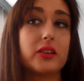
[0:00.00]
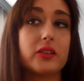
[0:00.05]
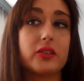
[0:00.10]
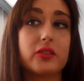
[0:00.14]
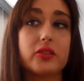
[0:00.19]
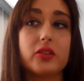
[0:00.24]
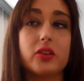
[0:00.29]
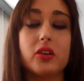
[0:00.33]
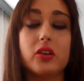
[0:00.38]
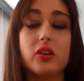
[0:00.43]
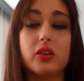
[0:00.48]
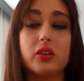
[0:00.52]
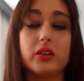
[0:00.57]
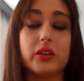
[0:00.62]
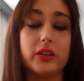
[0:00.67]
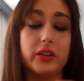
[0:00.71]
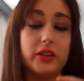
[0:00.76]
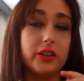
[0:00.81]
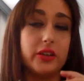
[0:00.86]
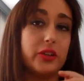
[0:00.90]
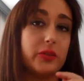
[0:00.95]

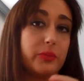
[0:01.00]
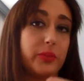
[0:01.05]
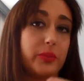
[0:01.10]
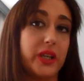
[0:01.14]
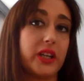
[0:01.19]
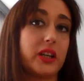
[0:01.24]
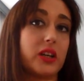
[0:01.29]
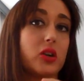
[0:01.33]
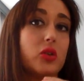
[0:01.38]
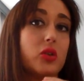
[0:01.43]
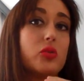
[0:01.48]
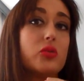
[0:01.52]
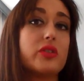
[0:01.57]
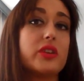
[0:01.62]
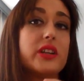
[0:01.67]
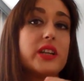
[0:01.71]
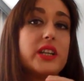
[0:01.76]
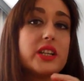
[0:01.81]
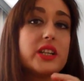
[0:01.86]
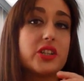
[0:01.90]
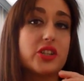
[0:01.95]
so you pick
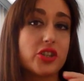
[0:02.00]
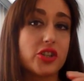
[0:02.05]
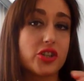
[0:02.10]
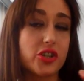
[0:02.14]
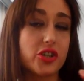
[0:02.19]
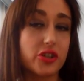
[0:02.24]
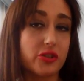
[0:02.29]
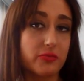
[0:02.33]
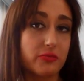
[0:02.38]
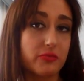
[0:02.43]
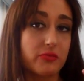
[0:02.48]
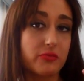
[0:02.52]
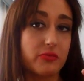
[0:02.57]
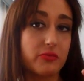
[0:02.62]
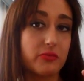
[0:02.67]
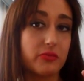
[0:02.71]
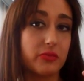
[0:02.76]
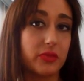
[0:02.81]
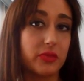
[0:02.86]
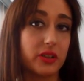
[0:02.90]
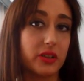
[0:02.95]
11
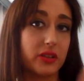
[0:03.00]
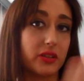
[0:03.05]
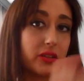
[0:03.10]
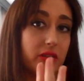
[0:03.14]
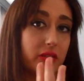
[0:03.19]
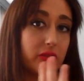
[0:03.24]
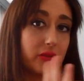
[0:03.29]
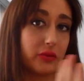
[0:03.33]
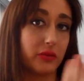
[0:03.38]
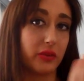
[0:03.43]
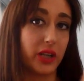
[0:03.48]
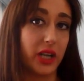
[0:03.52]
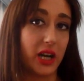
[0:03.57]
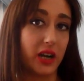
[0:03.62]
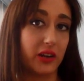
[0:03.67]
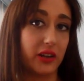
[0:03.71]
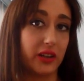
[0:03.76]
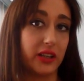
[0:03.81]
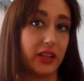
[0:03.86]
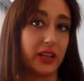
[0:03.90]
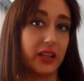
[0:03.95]

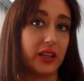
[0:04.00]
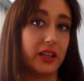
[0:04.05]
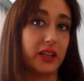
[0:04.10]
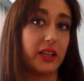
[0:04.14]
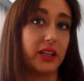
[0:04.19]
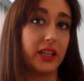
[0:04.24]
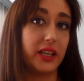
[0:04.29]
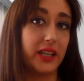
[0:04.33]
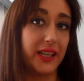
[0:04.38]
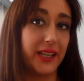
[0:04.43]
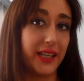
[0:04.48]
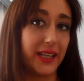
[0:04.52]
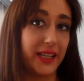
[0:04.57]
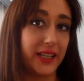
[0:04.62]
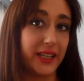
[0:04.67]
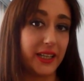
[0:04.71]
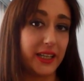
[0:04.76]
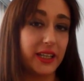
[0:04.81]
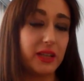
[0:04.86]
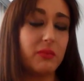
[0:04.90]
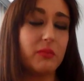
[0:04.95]
without the
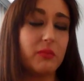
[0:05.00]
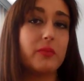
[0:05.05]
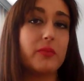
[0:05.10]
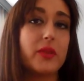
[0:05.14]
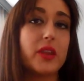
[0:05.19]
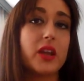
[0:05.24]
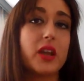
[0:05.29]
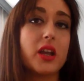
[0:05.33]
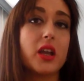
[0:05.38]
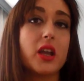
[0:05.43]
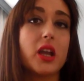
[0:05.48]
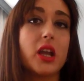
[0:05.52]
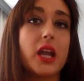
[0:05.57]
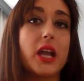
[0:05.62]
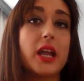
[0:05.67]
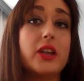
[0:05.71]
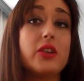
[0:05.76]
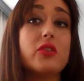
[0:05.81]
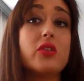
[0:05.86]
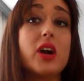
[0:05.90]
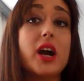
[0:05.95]
I,
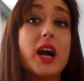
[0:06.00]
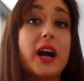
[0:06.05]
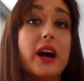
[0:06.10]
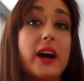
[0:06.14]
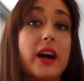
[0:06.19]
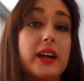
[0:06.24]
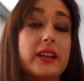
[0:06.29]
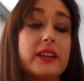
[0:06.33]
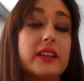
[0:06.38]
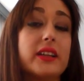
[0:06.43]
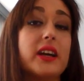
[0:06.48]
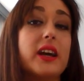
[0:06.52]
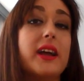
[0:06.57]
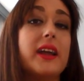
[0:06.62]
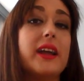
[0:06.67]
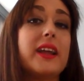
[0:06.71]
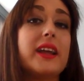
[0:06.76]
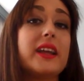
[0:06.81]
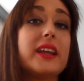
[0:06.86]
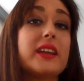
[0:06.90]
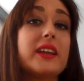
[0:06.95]
and you add
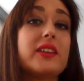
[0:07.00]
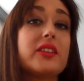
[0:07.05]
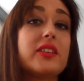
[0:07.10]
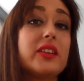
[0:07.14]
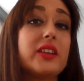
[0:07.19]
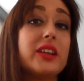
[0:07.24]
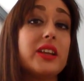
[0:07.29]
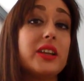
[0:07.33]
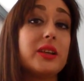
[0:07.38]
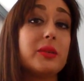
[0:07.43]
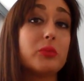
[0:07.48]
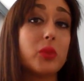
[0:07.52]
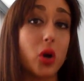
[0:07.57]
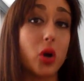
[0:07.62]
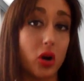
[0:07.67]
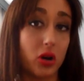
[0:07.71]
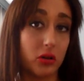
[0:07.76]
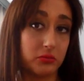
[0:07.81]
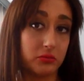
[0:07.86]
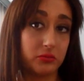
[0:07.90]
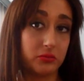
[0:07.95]

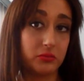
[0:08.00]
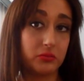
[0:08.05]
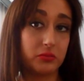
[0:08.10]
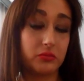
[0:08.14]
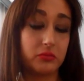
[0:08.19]
esimo.